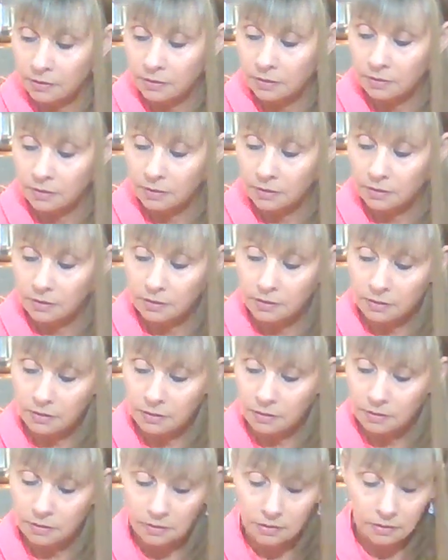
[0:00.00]

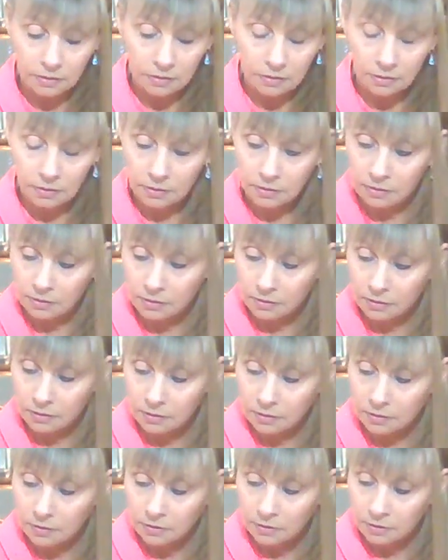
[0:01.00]

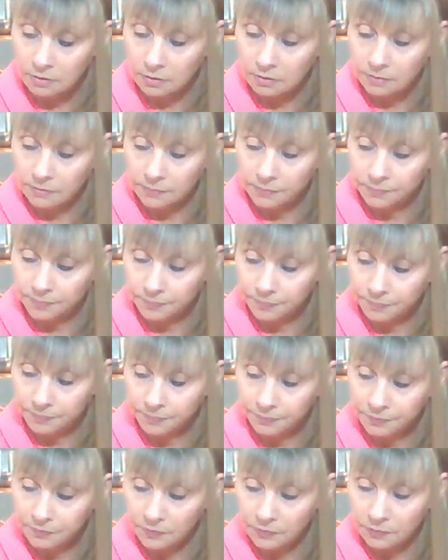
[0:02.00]

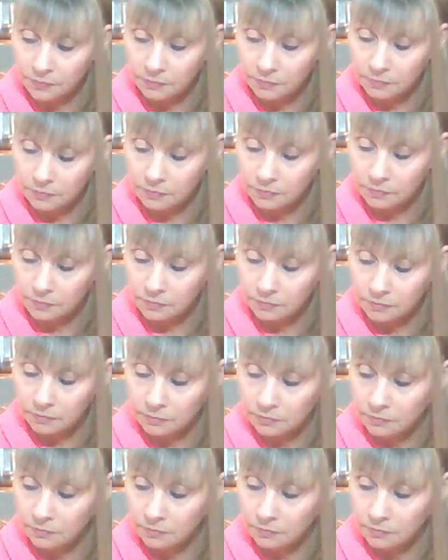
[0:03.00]
(silence)